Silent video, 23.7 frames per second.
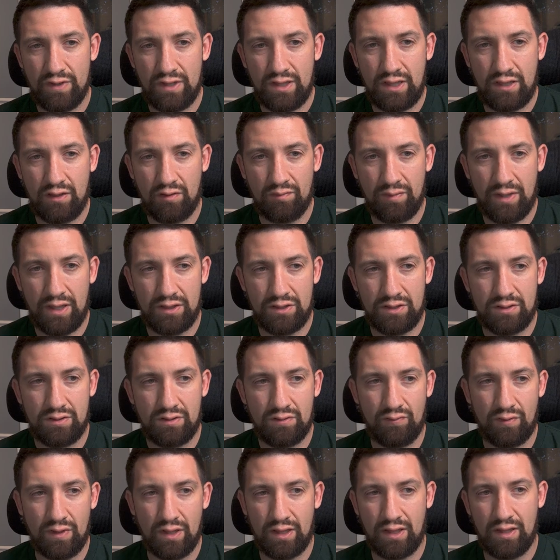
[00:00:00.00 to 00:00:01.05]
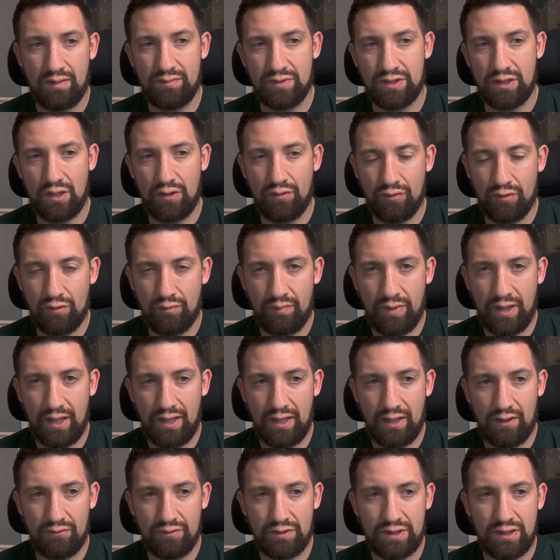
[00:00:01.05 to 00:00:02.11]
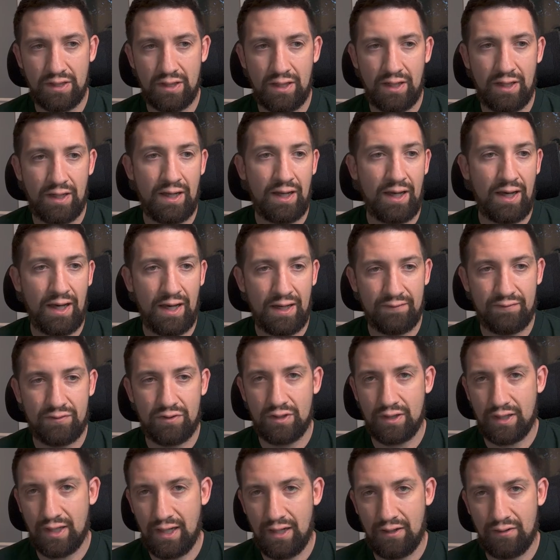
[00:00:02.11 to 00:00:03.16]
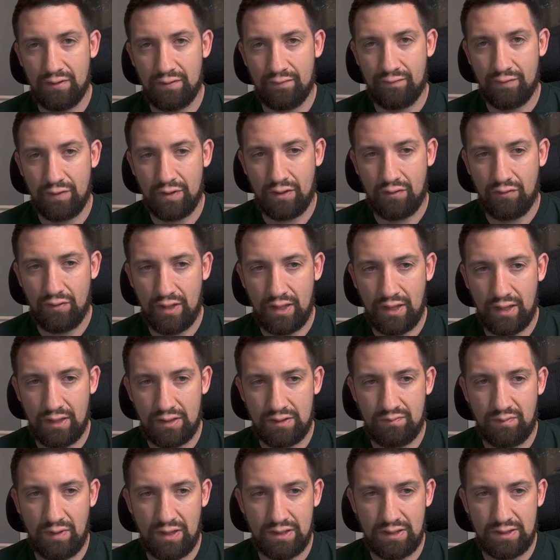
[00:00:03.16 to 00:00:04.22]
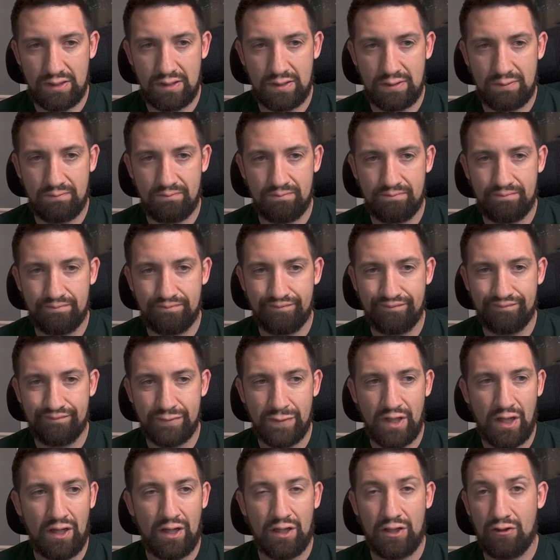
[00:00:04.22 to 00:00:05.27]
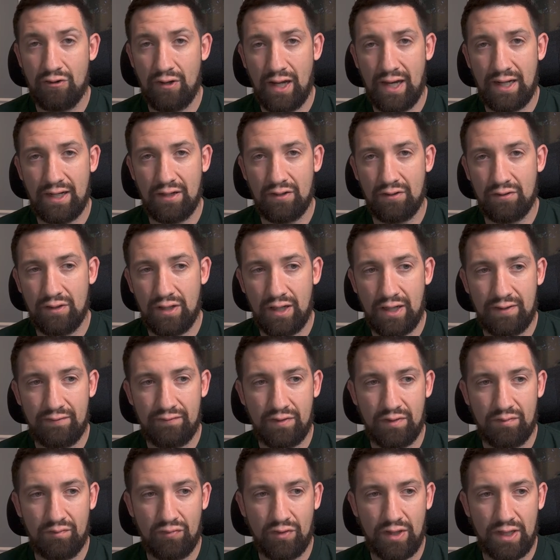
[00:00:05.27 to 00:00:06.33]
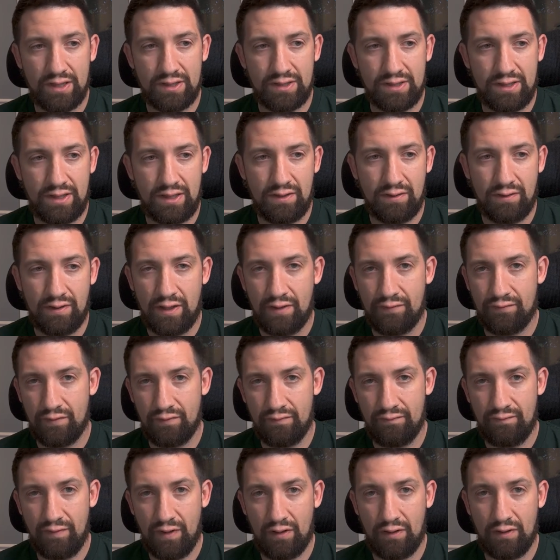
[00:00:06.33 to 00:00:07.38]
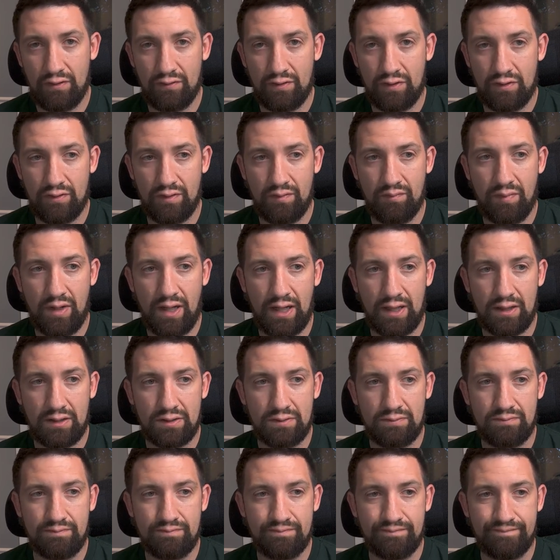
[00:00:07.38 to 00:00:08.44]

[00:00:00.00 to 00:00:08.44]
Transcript: the needle much when it comes to owner payouts after accounting for the cleaning expenses. You're adding a lot of complexity for very little impact.